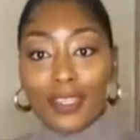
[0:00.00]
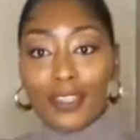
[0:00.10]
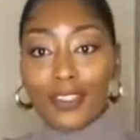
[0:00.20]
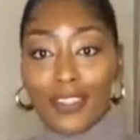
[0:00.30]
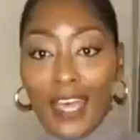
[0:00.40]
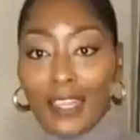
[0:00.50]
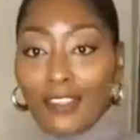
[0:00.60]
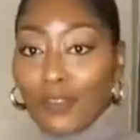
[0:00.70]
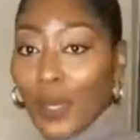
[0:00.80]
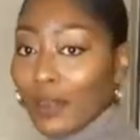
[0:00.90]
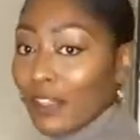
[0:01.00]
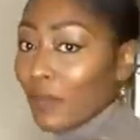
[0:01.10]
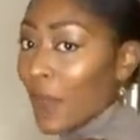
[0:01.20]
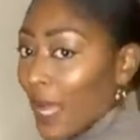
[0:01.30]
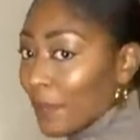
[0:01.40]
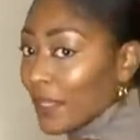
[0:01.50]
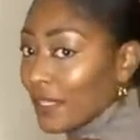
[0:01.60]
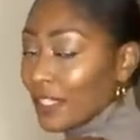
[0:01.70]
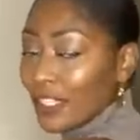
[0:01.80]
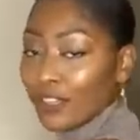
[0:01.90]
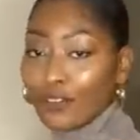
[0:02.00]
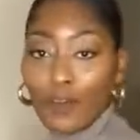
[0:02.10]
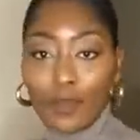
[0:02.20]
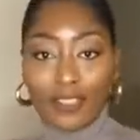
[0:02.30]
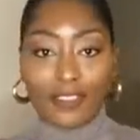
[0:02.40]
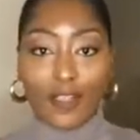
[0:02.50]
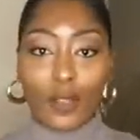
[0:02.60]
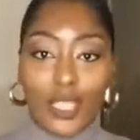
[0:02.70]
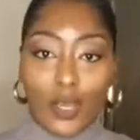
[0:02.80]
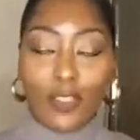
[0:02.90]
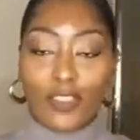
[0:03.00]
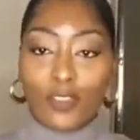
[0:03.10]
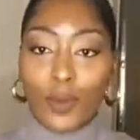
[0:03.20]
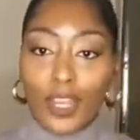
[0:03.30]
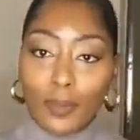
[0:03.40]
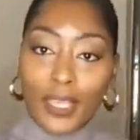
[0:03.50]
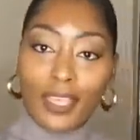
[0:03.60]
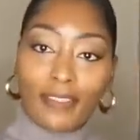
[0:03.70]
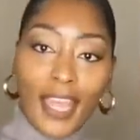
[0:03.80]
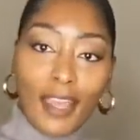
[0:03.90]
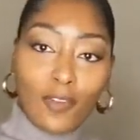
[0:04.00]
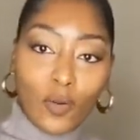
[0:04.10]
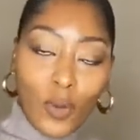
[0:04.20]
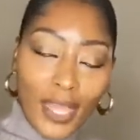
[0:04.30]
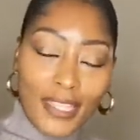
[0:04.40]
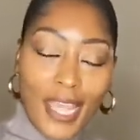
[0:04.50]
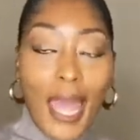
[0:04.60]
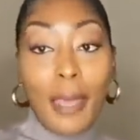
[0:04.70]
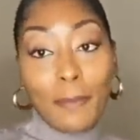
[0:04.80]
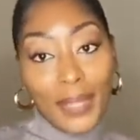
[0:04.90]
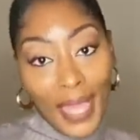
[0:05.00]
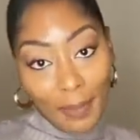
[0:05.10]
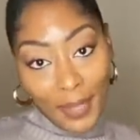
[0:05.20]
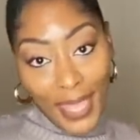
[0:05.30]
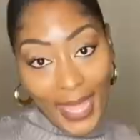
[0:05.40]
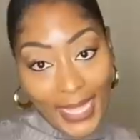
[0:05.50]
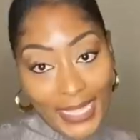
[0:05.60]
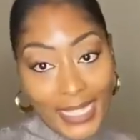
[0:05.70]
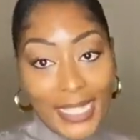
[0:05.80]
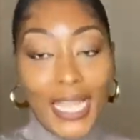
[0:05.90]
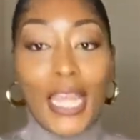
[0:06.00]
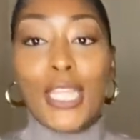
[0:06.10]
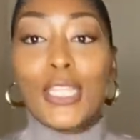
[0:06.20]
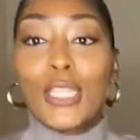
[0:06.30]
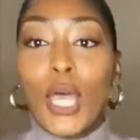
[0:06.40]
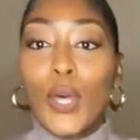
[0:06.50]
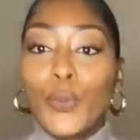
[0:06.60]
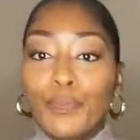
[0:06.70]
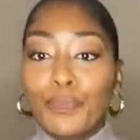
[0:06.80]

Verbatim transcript: You see how the sweater is popping? Your focus is only on the sweater because I have on what? Black pants. So,